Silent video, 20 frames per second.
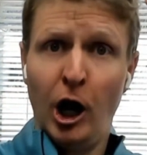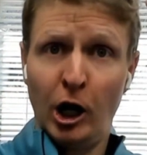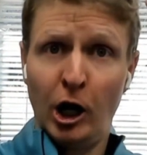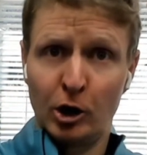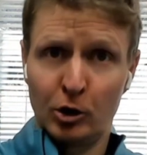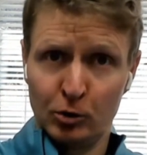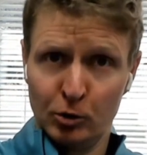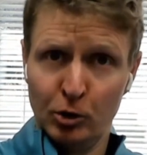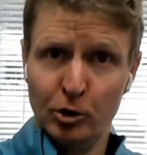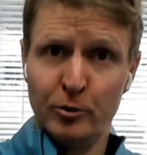
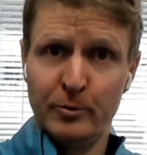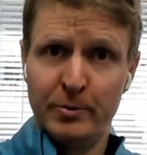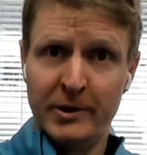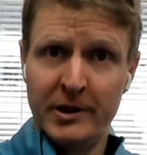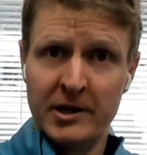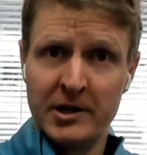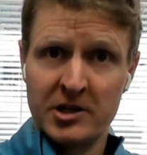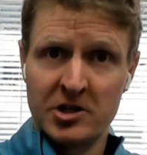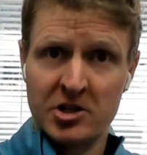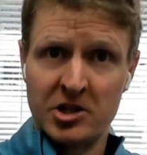a group
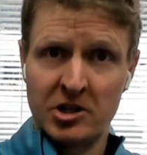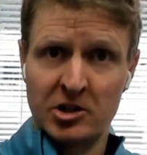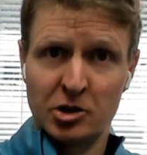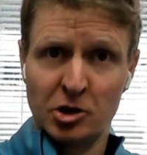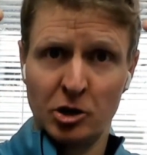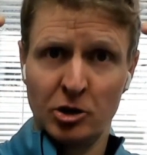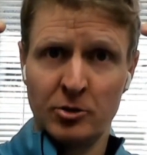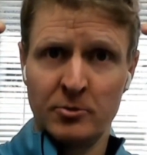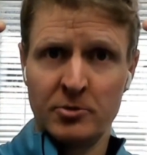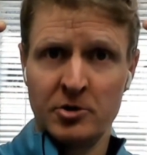is in
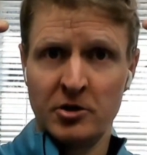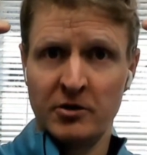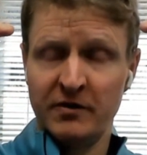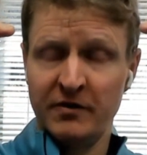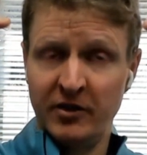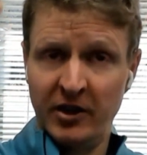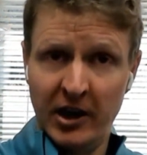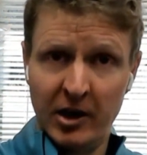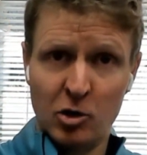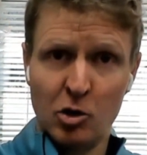terms of
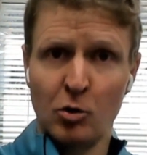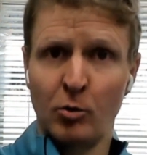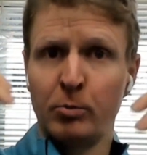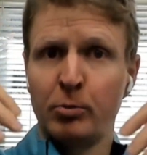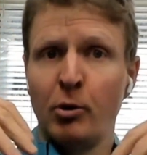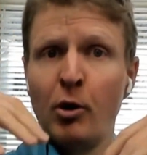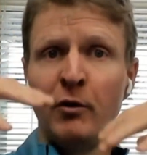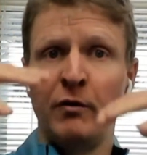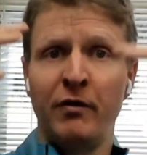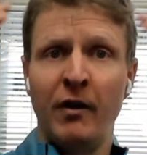financial
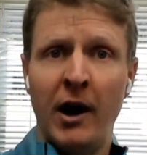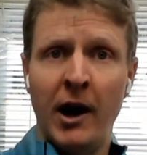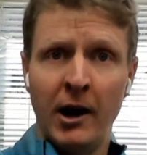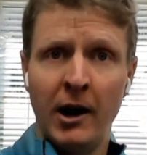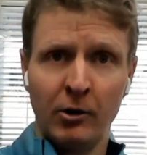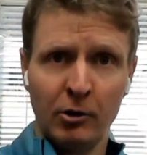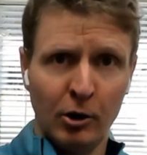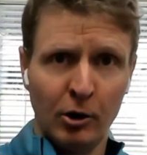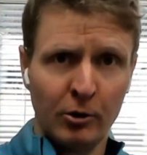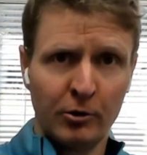
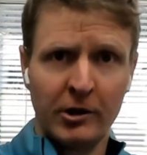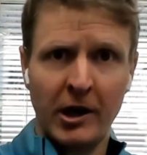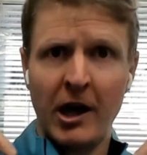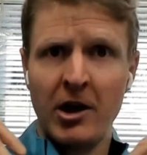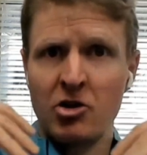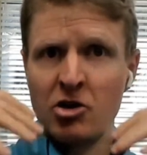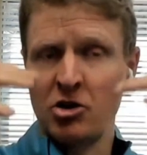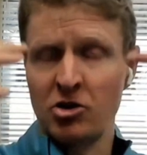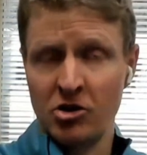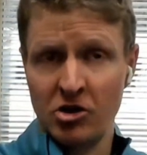profile,
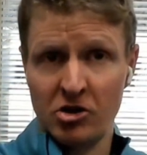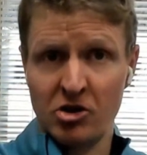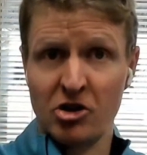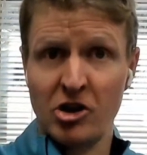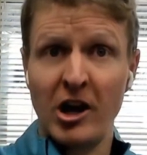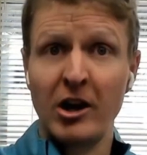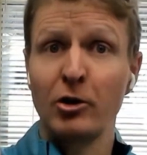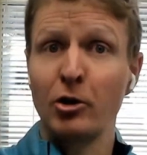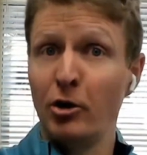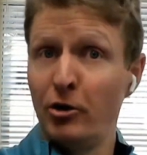locations, et
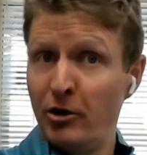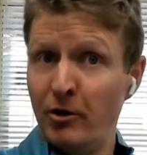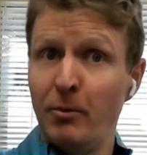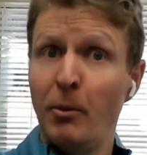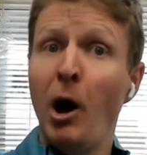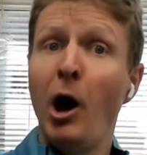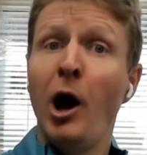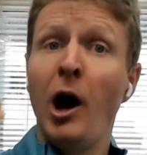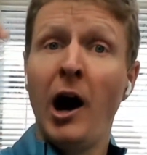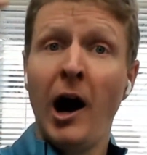cetera, the
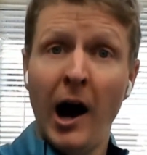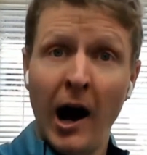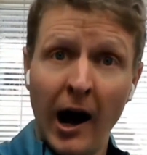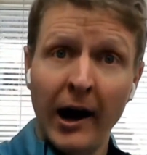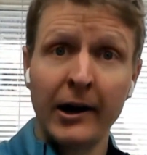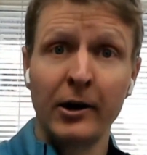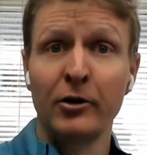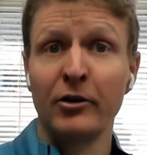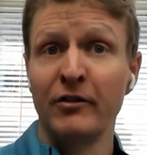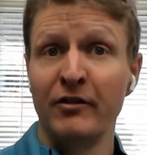
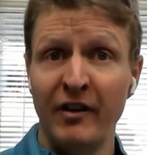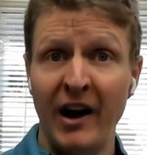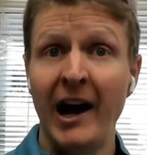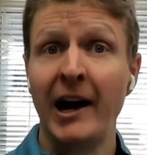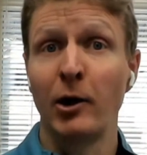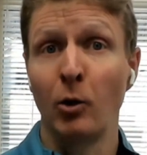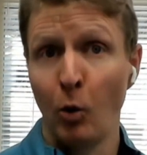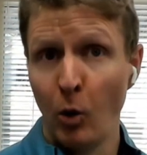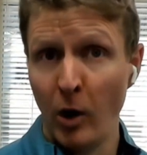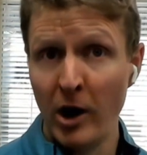higher the
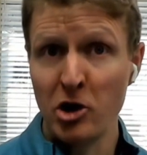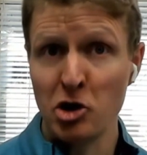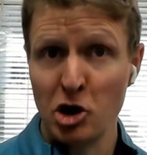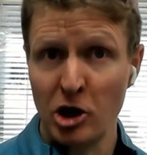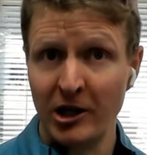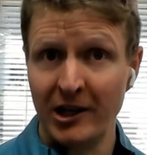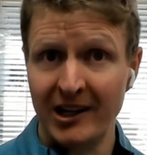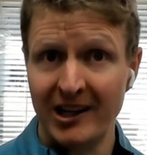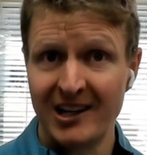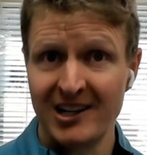
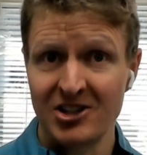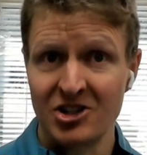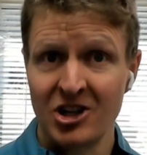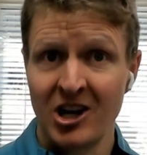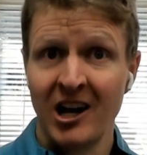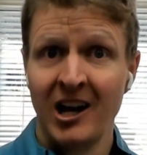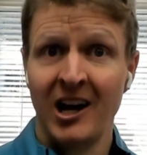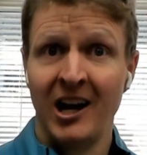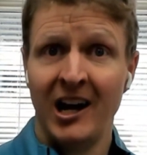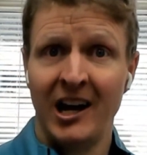valuation is.
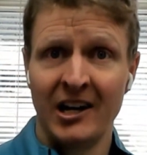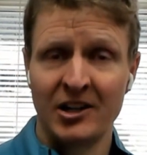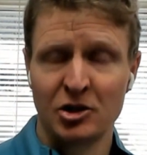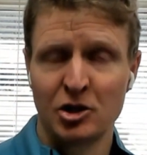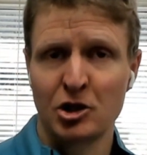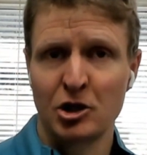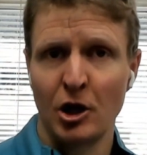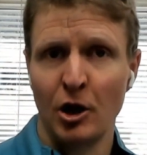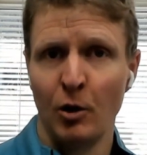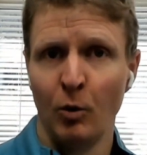And
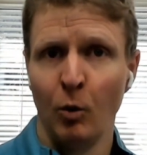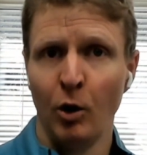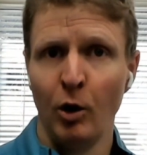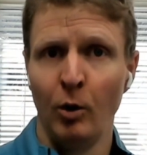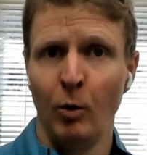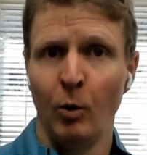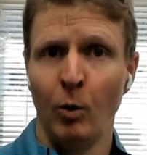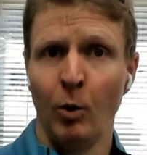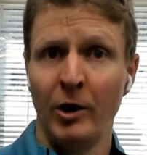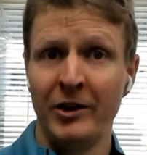
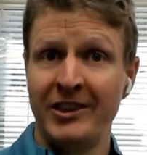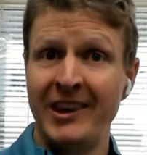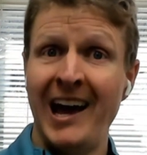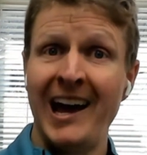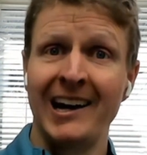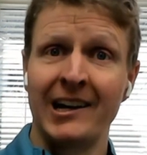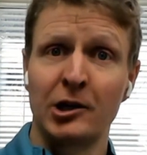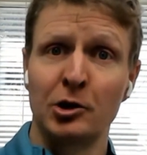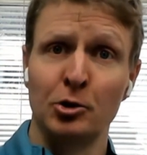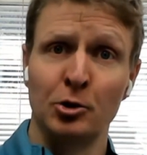so what
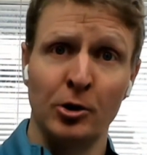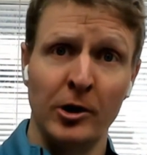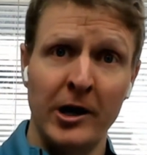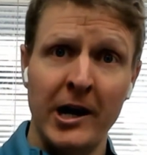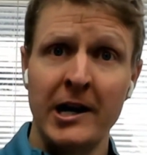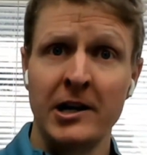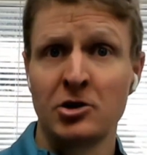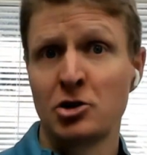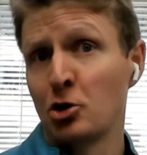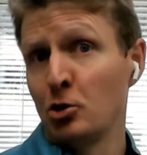that
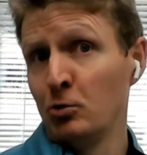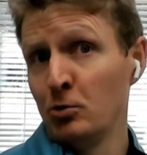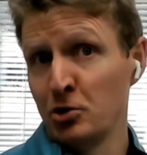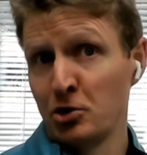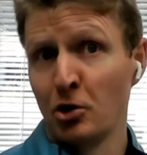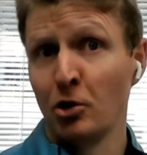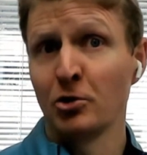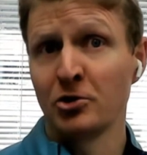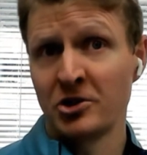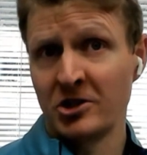creates or
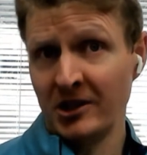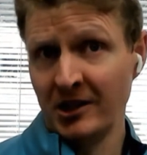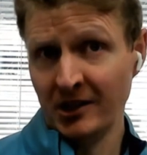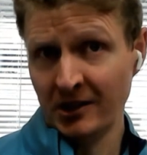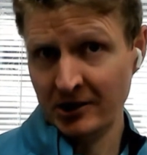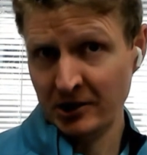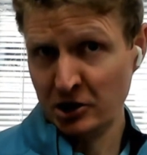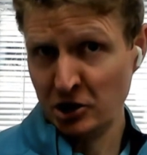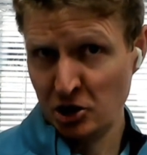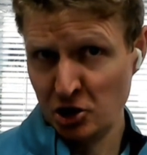results in
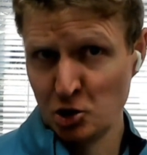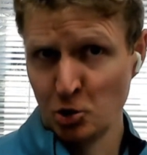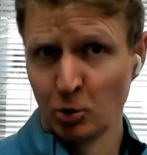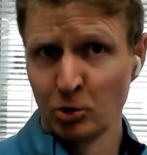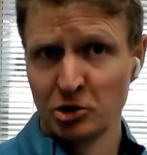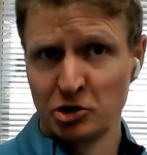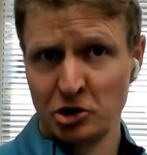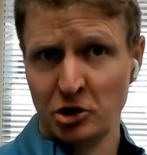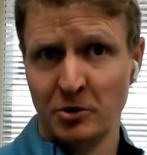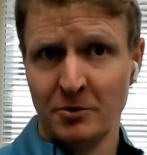a
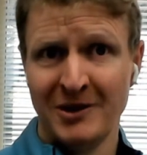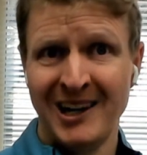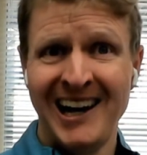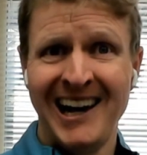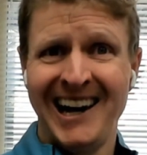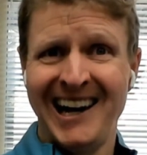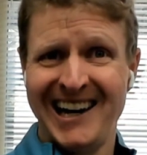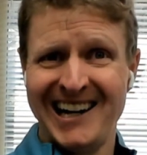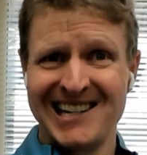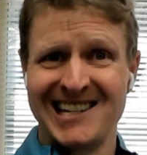consortium
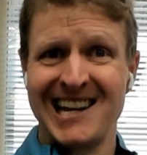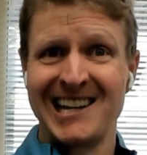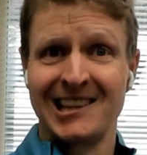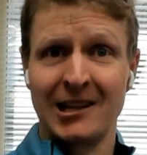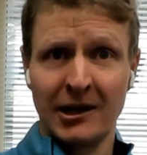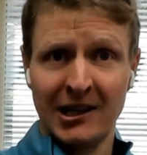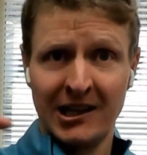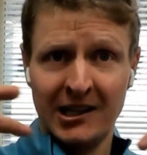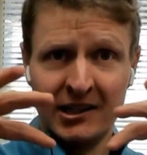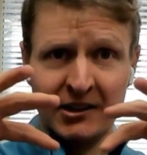is
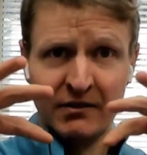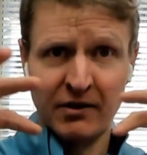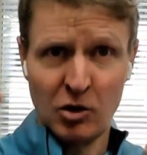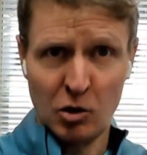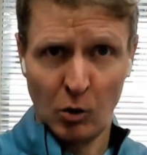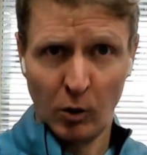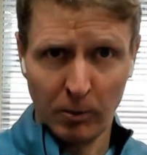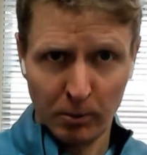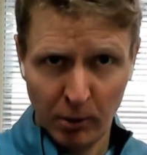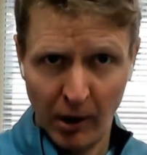that the
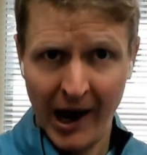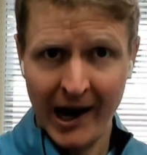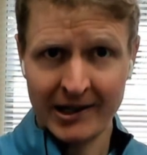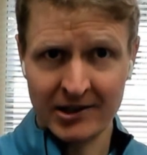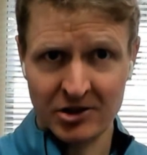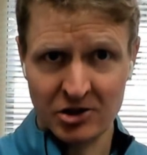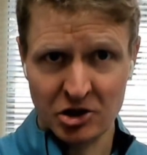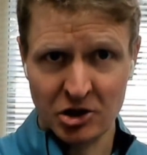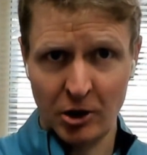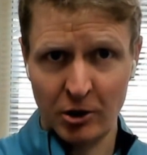individual
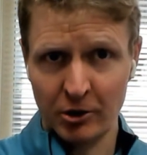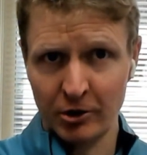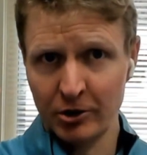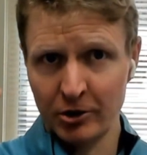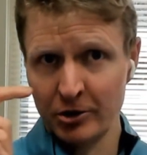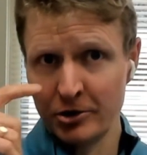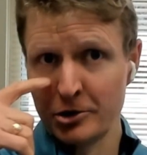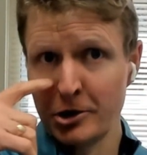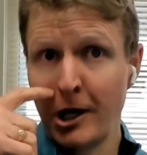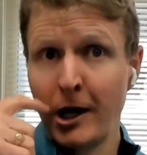practice
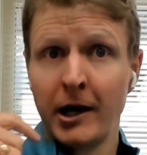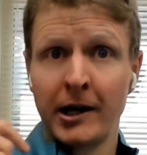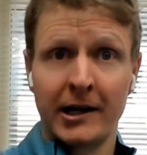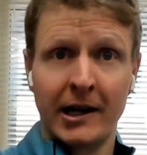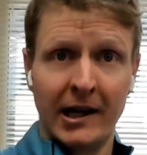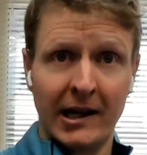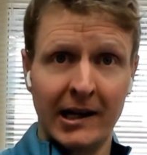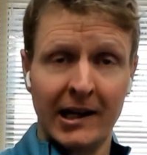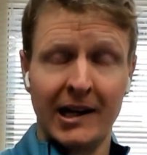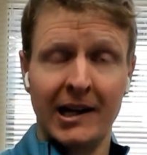owners
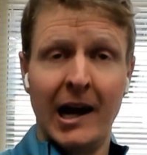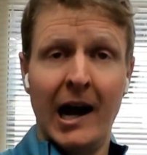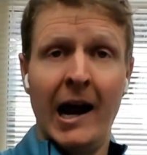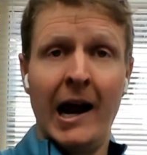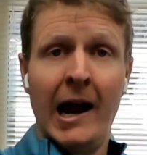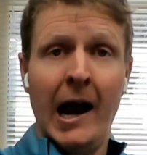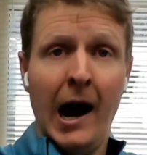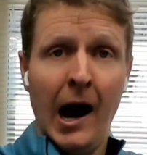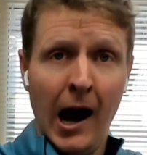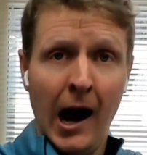can get a